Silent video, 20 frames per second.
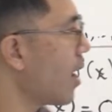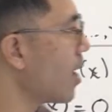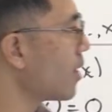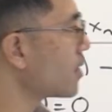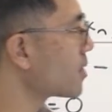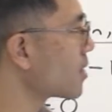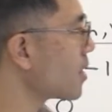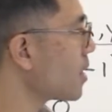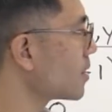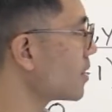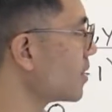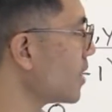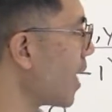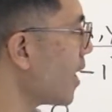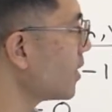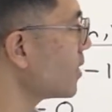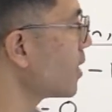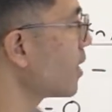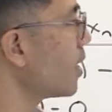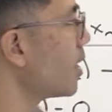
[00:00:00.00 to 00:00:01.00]
and as a
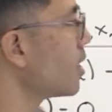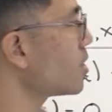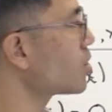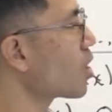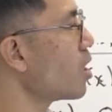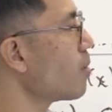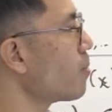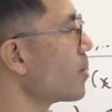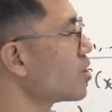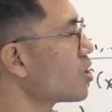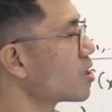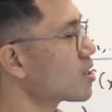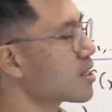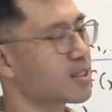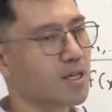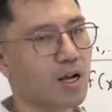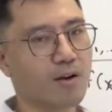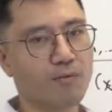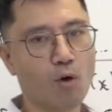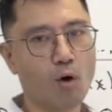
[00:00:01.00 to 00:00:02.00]
set, it's going to be just a
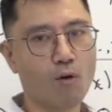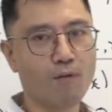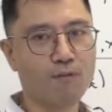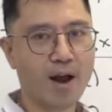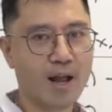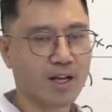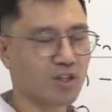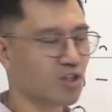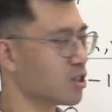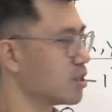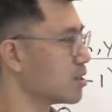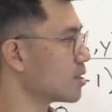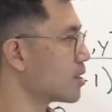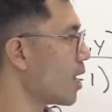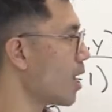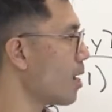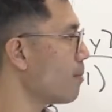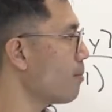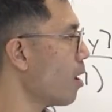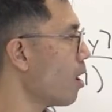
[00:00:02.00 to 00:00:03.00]
set of all fractions,
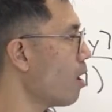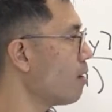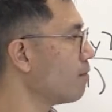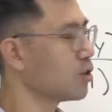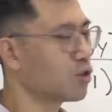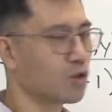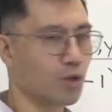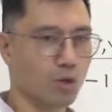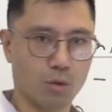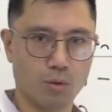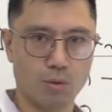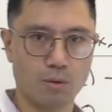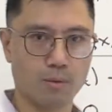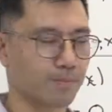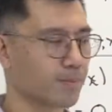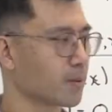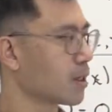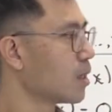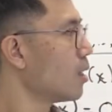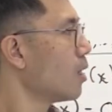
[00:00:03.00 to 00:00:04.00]
M over U.
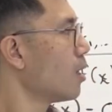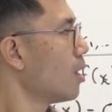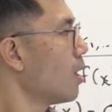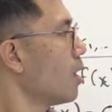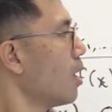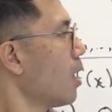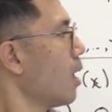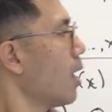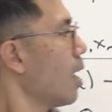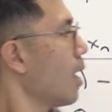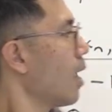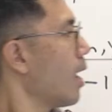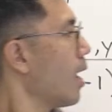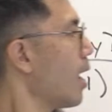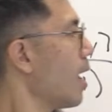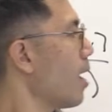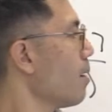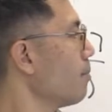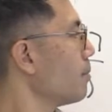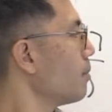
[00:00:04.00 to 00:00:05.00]

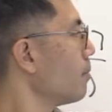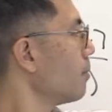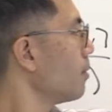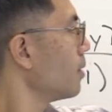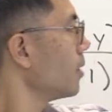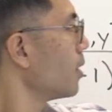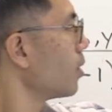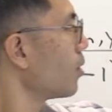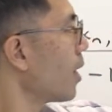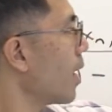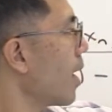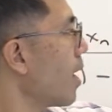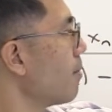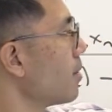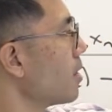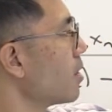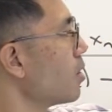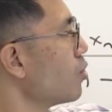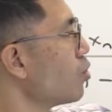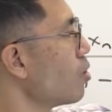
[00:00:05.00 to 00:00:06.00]
M, little m
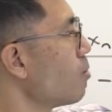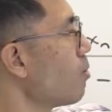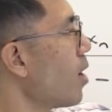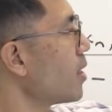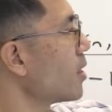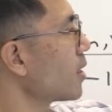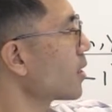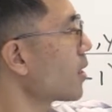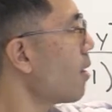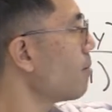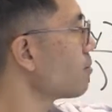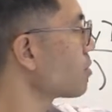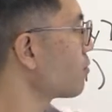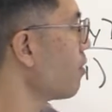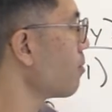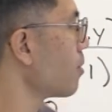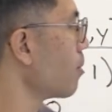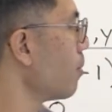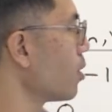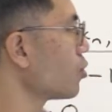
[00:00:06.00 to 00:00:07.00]
in the numerator comes
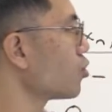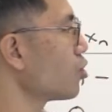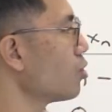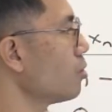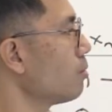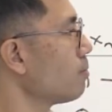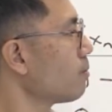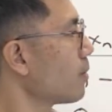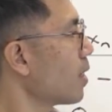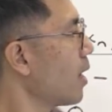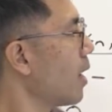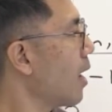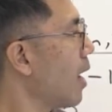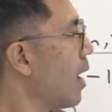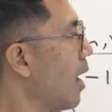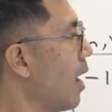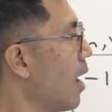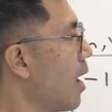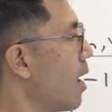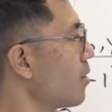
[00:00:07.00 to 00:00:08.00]
from the module,
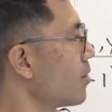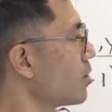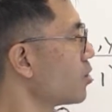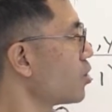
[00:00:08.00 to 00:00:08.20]
and the